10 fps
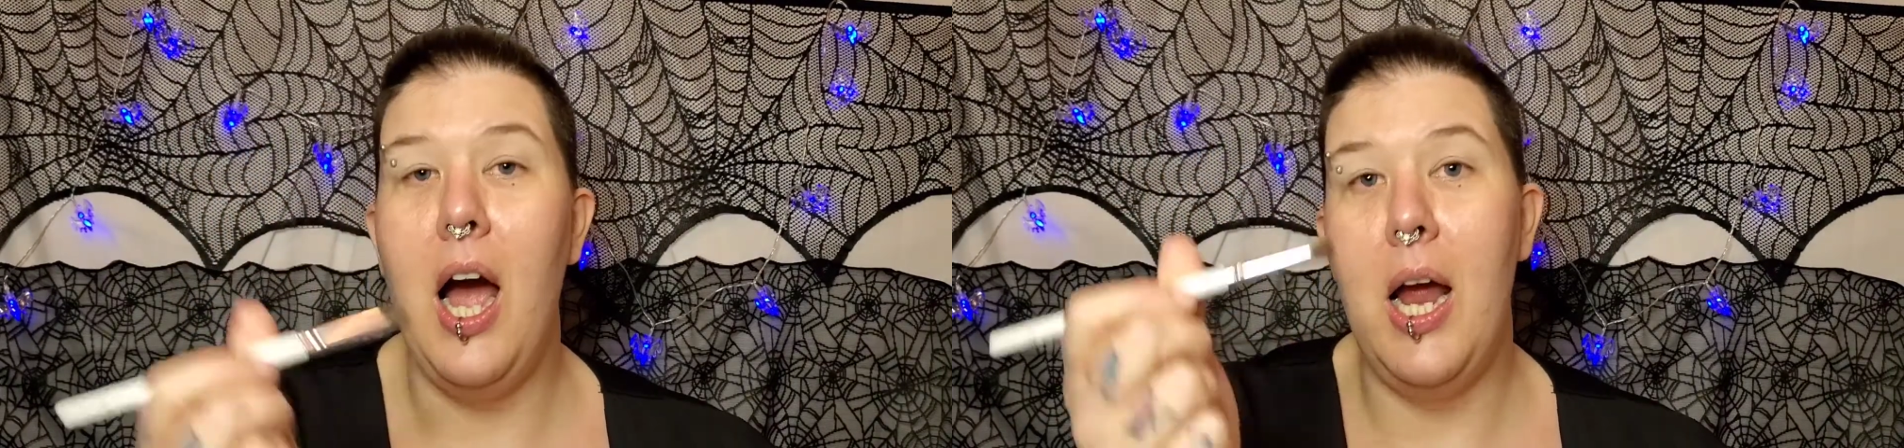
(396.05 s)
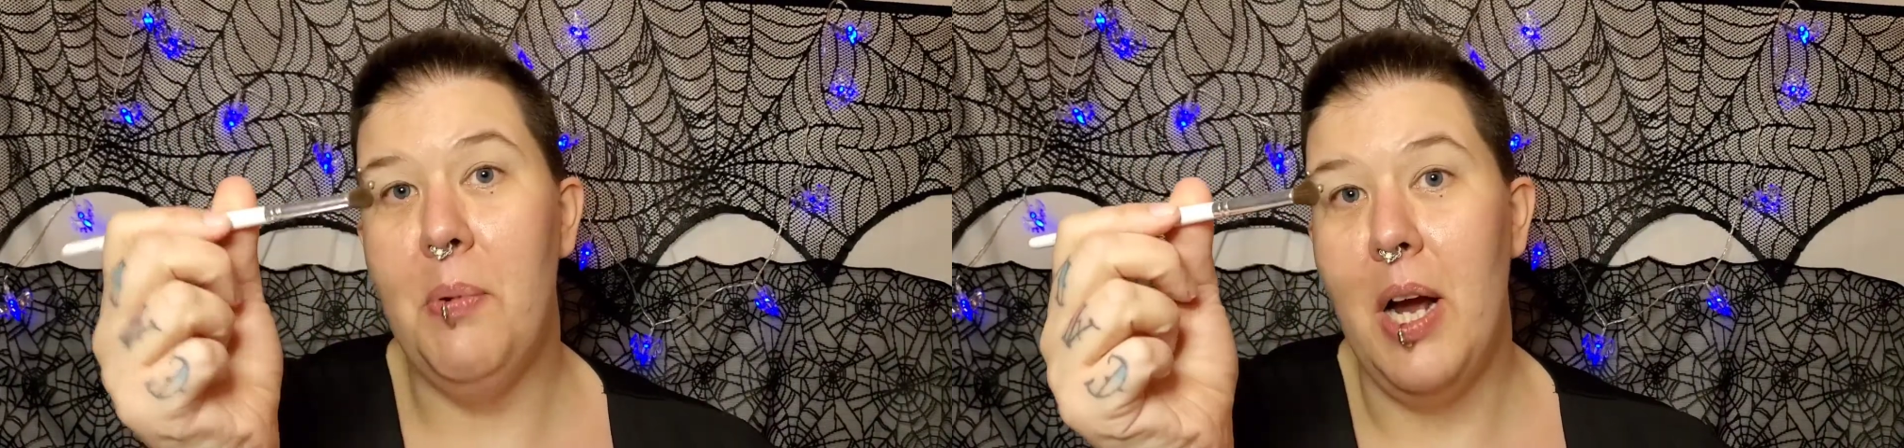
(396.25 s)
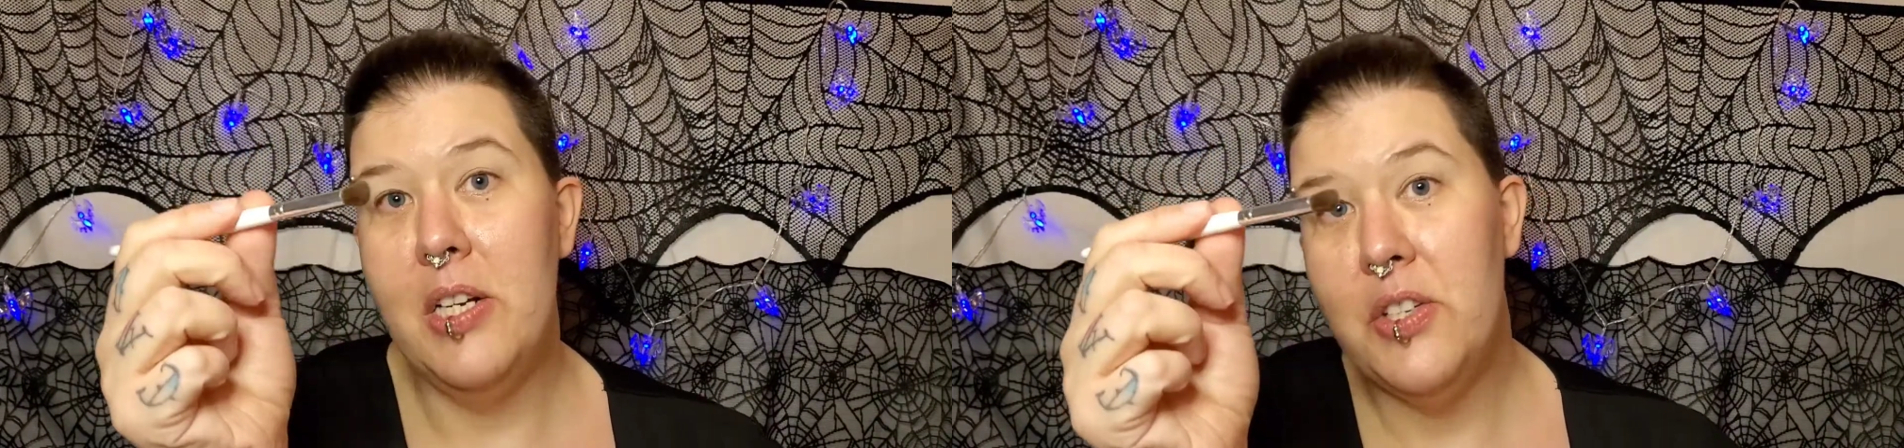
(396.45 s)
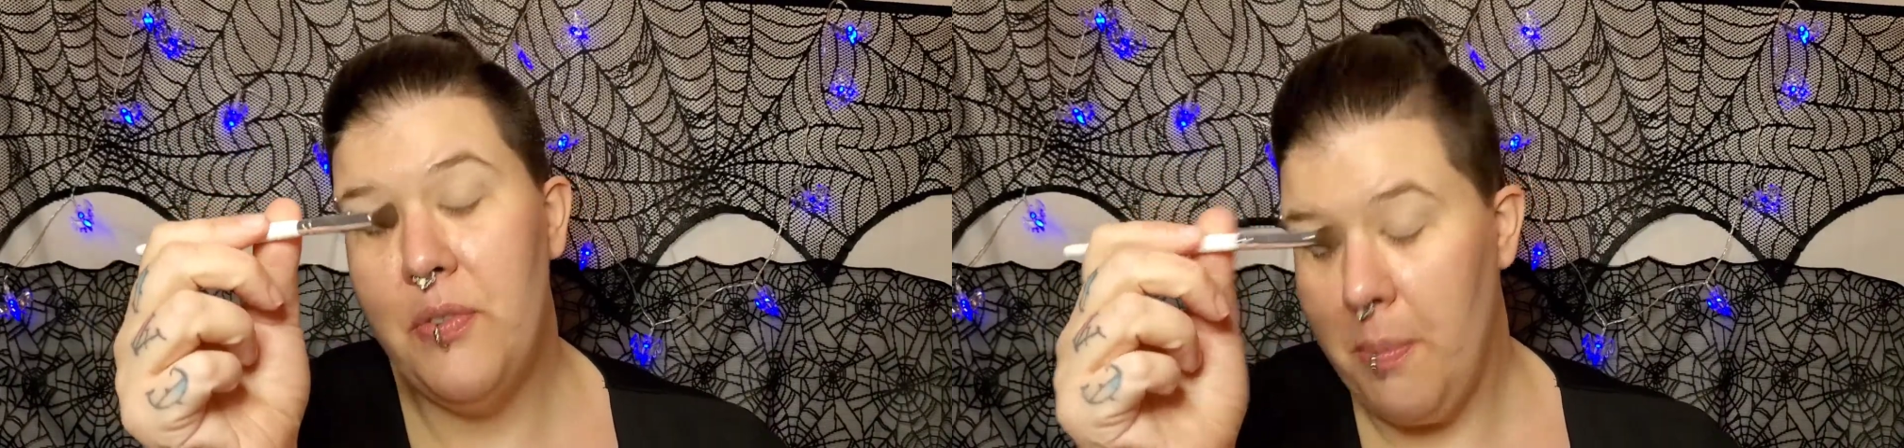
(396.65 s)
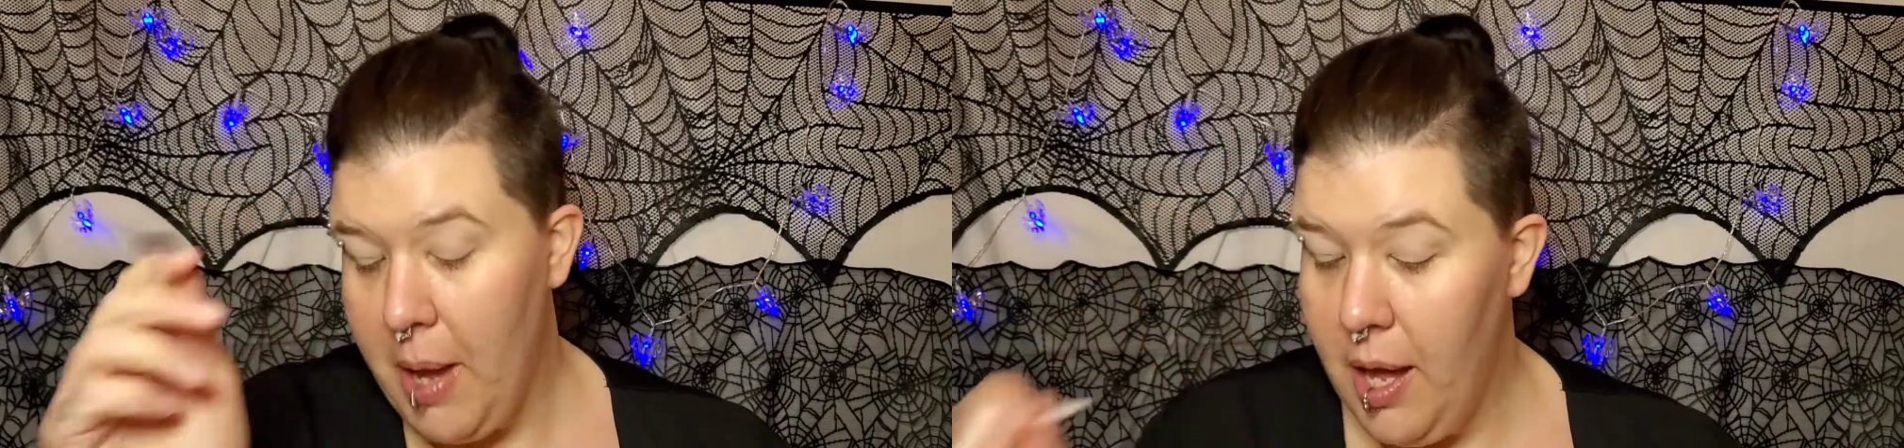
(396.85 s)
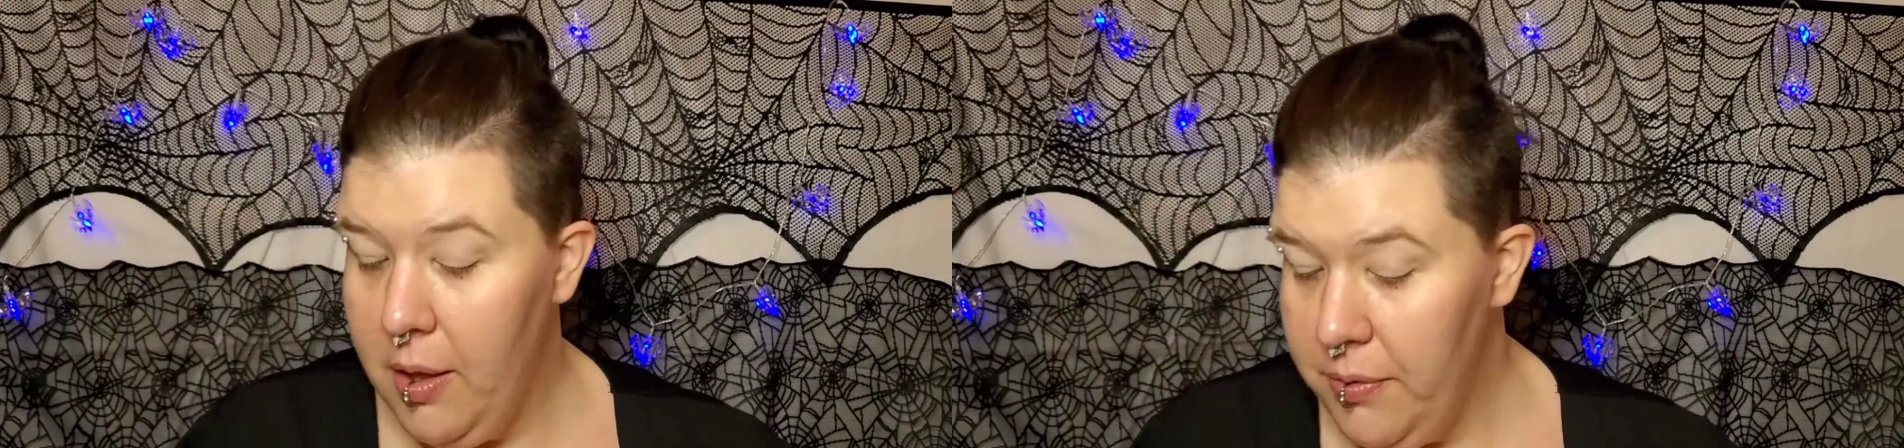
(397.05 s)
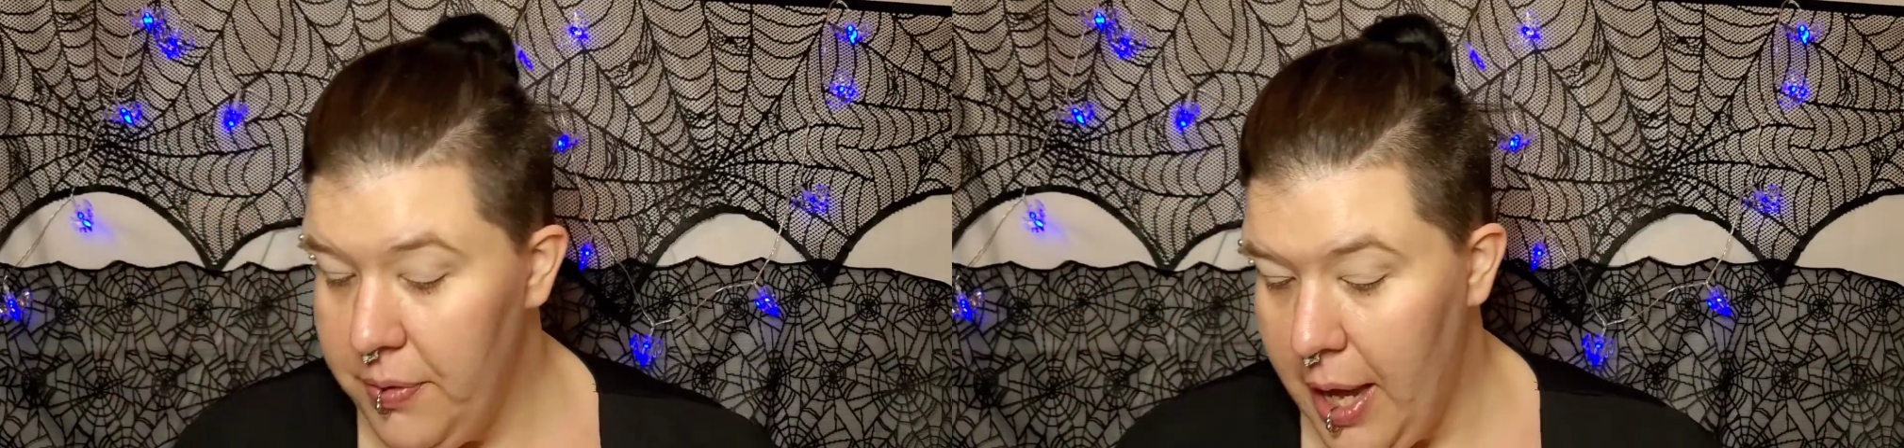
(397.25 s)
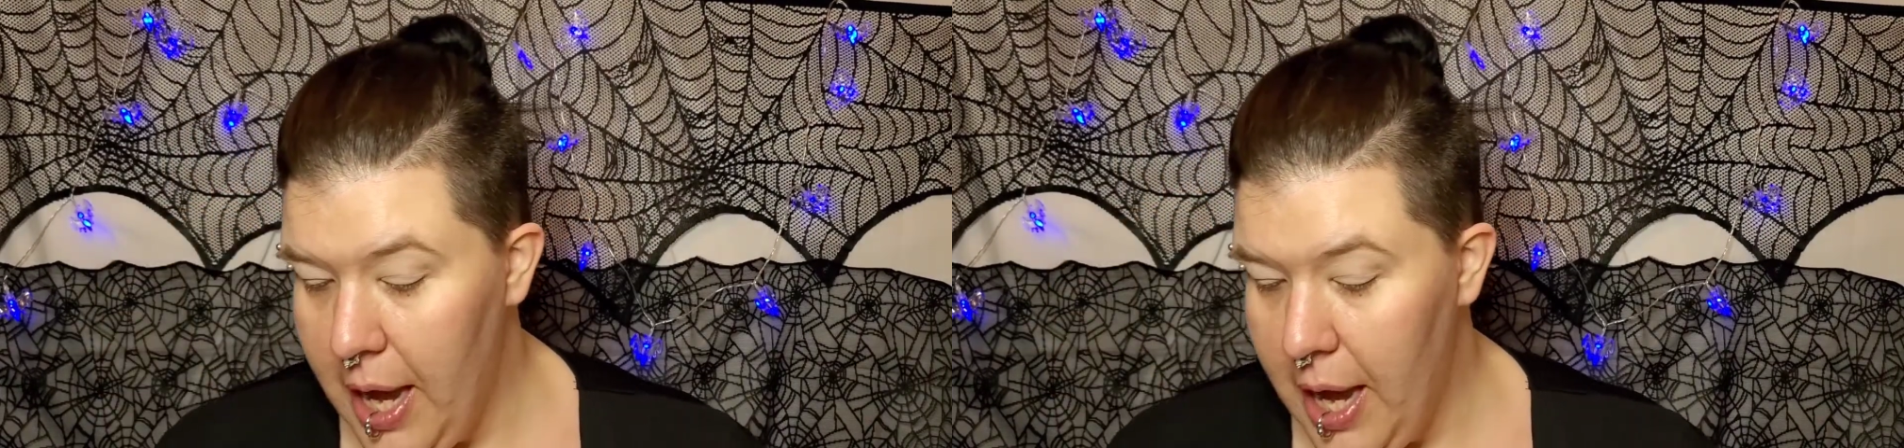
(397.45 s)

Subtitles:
eye brush from e.l.f.